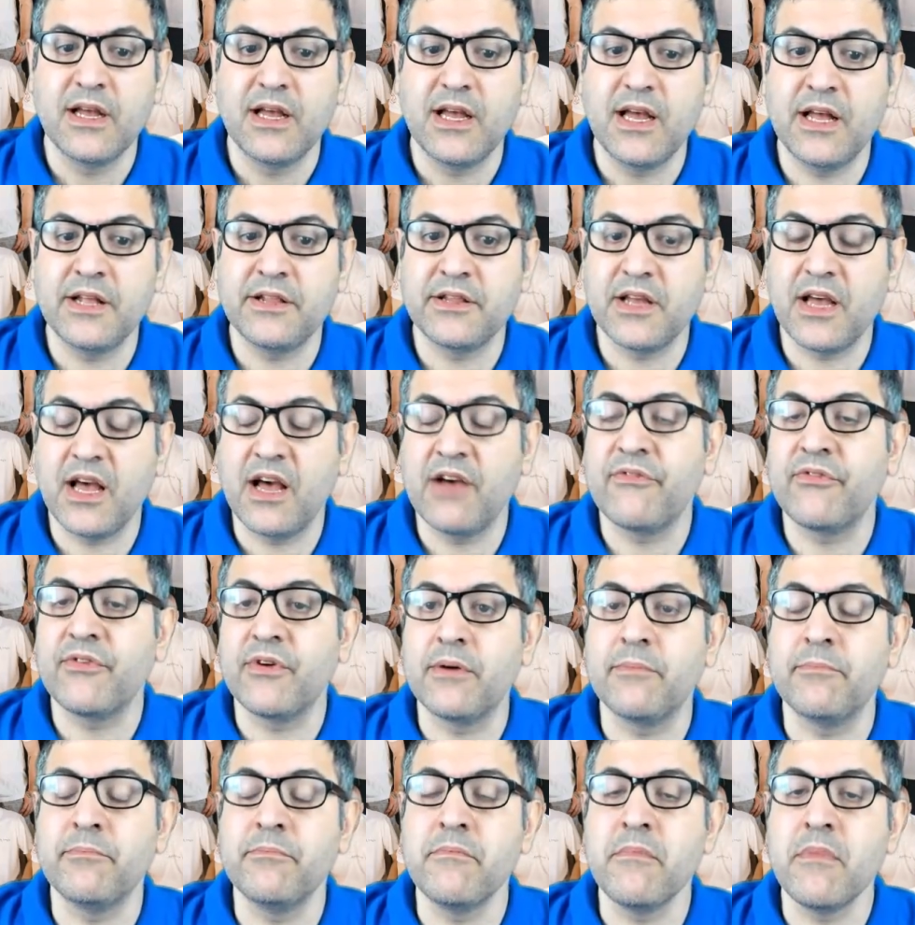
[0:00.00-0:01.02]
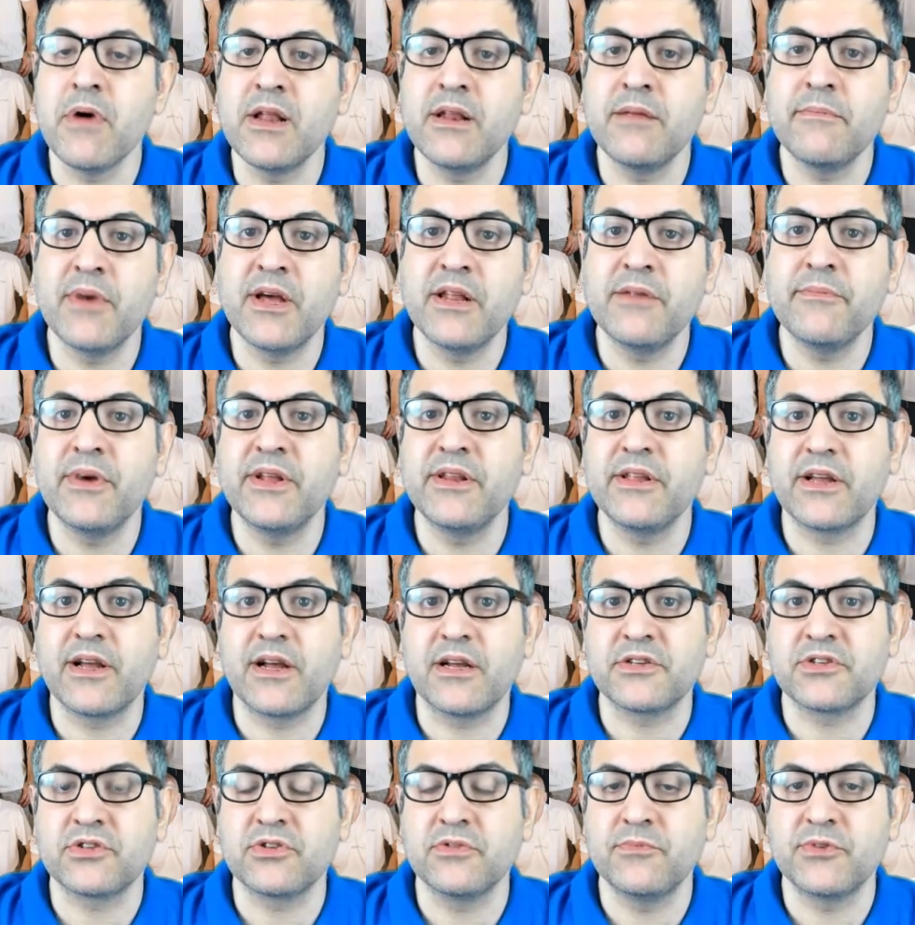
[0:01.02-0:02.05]
and they have many
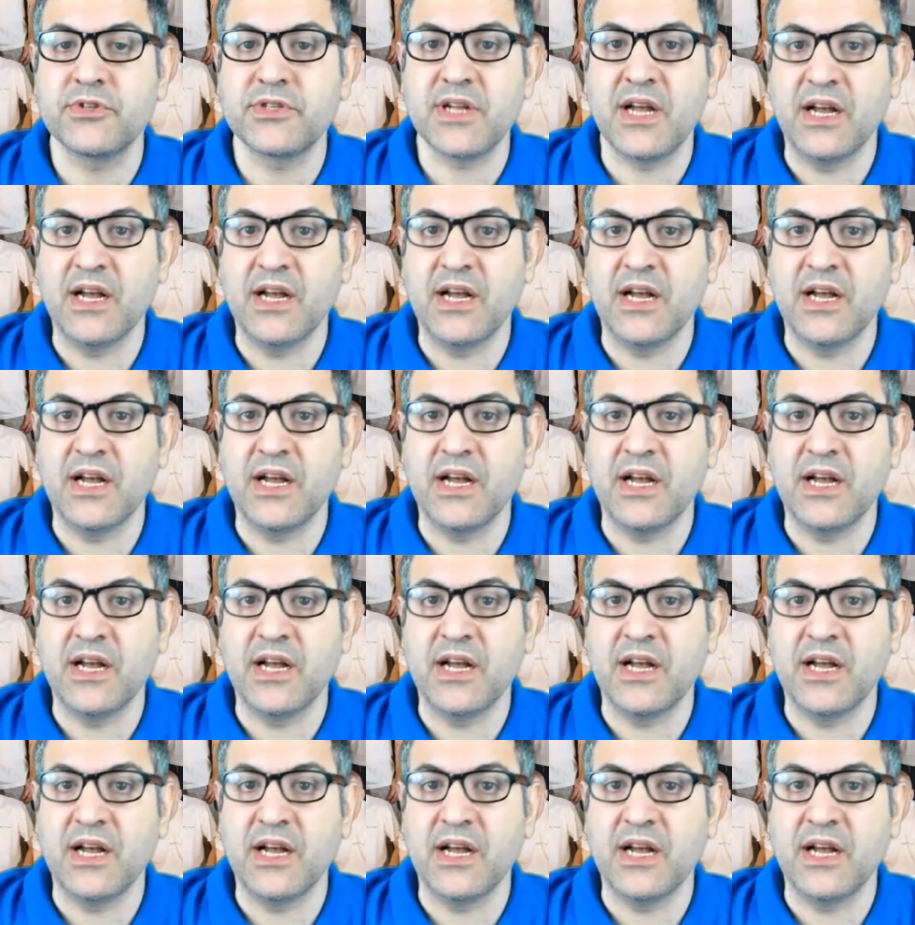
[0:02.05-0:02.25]
customers.